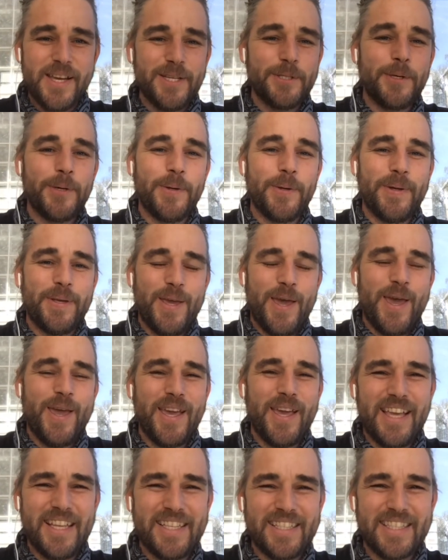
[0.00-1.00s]
So
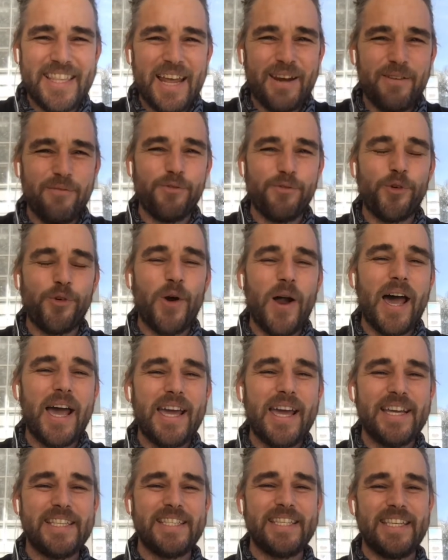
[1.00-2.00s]
it's that
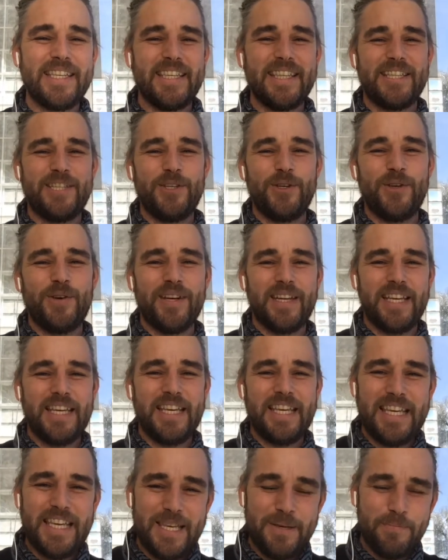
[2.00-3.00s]
variety that you've got to
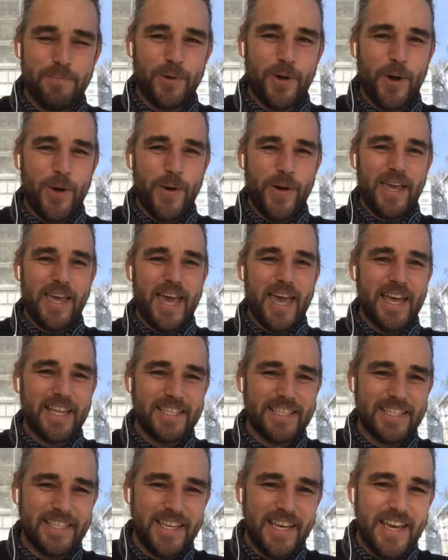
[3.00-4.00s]
keep going
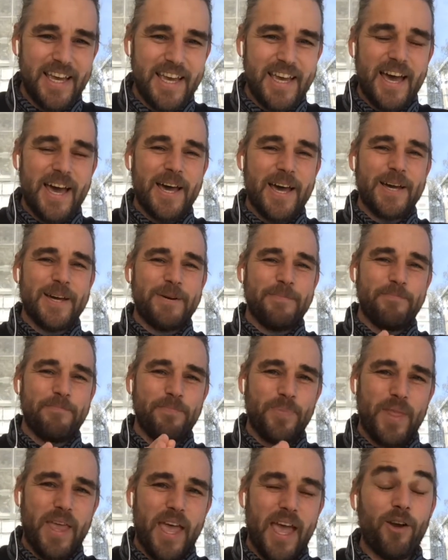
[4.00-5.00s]
at.
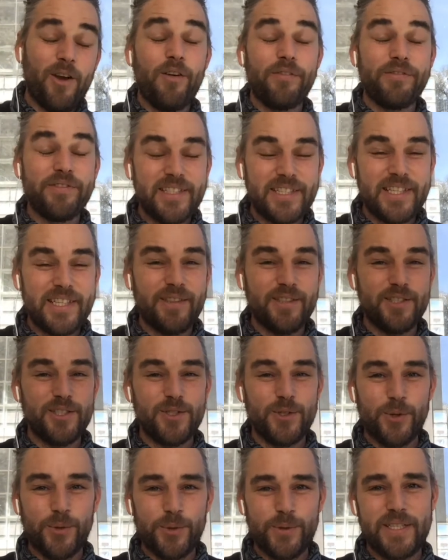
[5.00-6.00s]
And obviously the
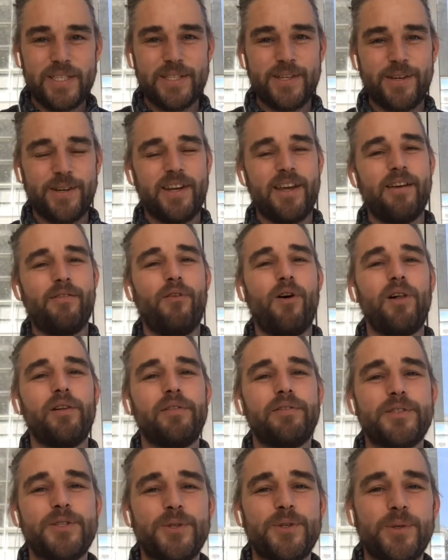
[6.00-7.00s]
story's got to
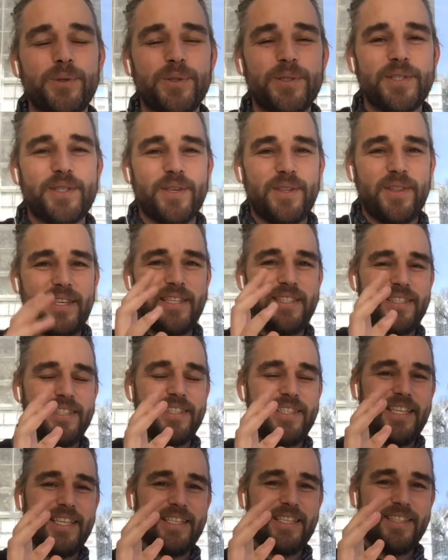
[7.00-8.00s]
evolve too. So these
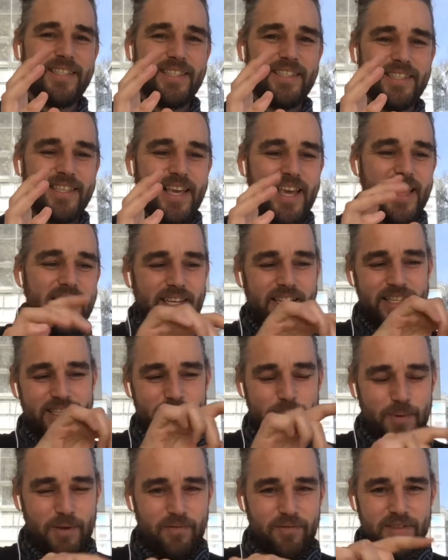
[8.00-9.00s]
scenes need
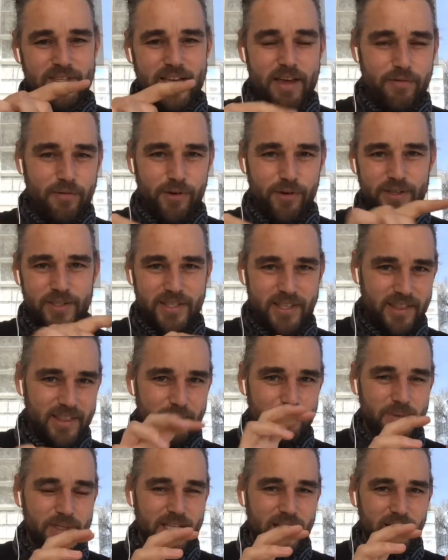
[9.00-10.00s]
to be diverse in
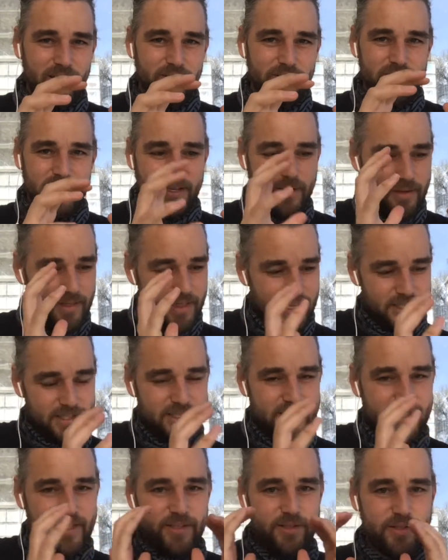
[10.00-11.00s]
themselves, and then
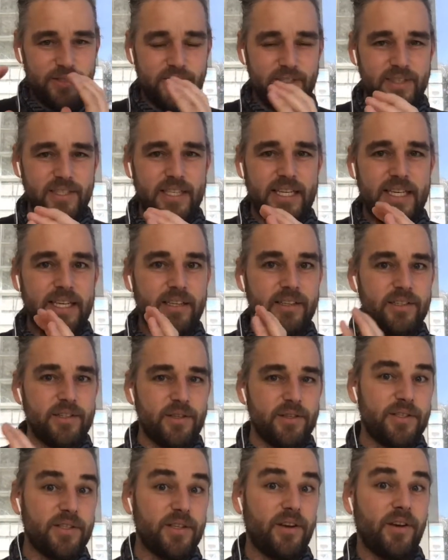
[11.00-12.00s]
scene to scene has
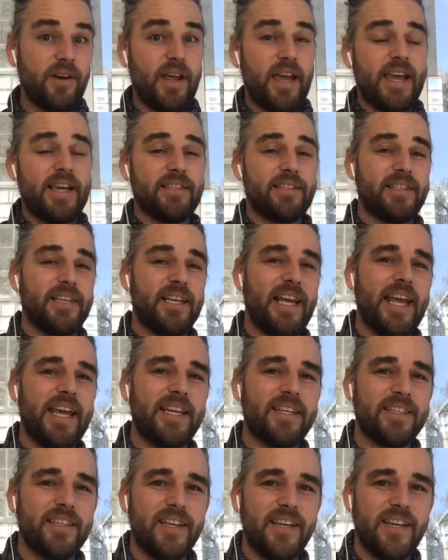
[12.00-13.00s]
also got to
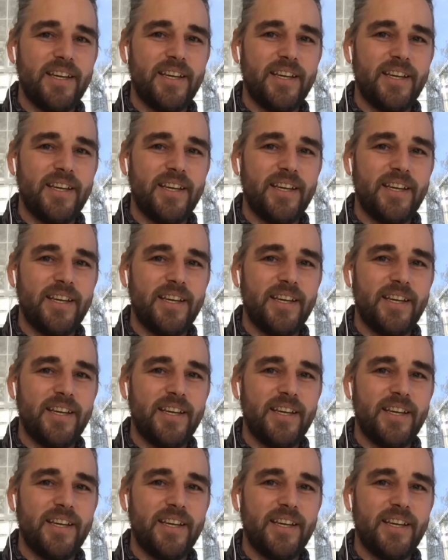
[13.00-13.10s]
escalate.